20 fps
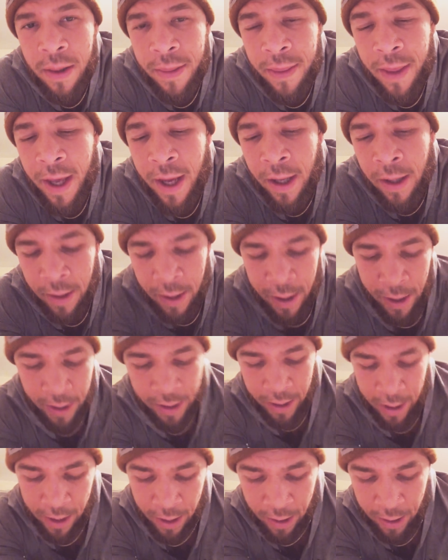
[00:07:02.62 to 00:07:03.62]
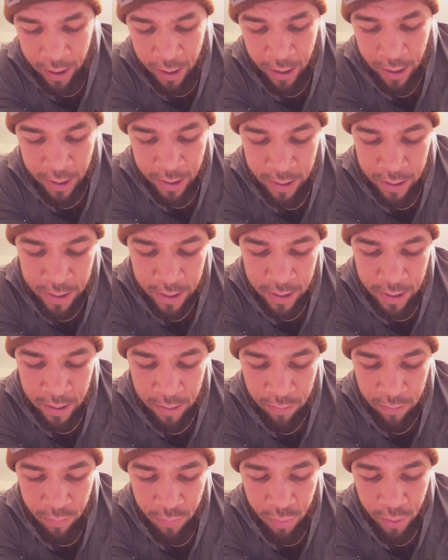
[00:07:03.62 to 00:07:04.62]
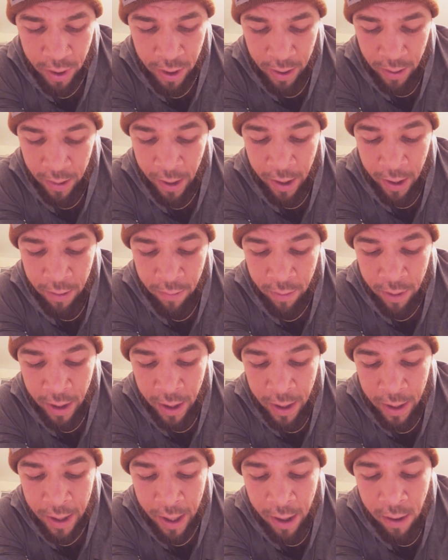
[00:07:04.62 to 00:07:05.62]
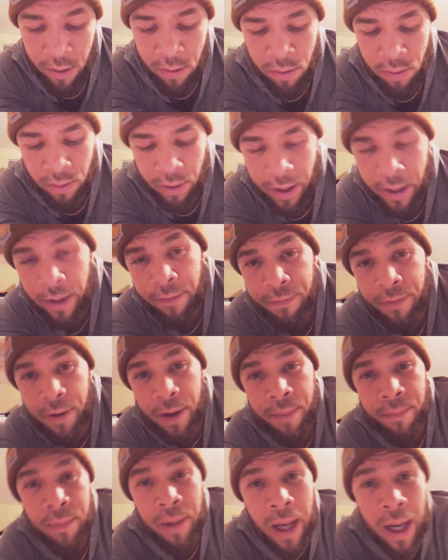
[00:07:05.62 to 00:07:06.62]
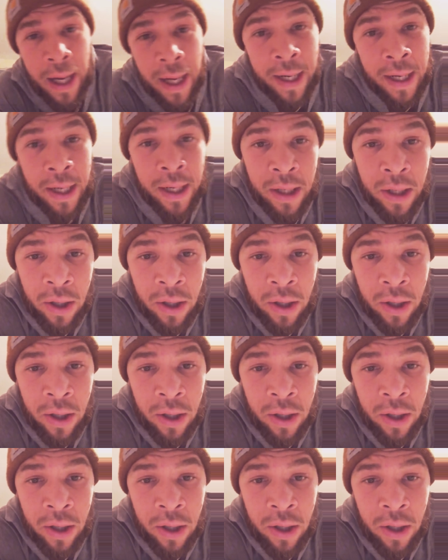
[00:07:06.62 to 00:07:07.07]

thing. Like it is pretty late right now, and if I'm not